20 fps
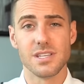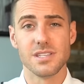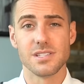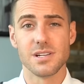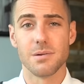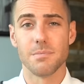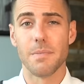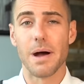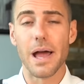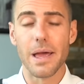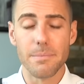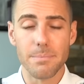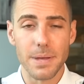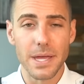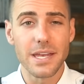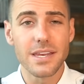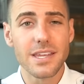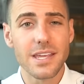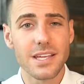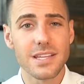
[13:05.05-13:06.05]
these are my
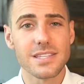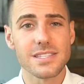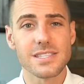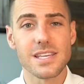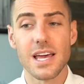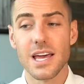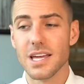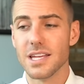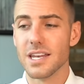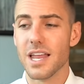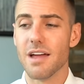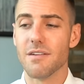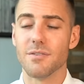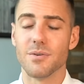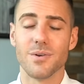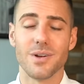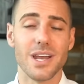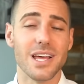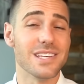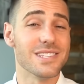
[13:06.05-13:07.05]
opinions.
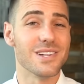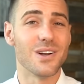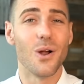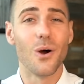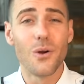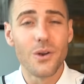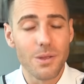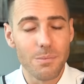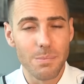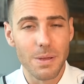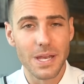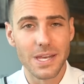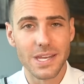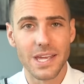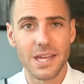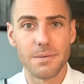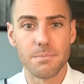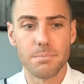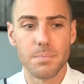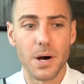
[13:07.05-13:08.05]
Everyone has their own opinion,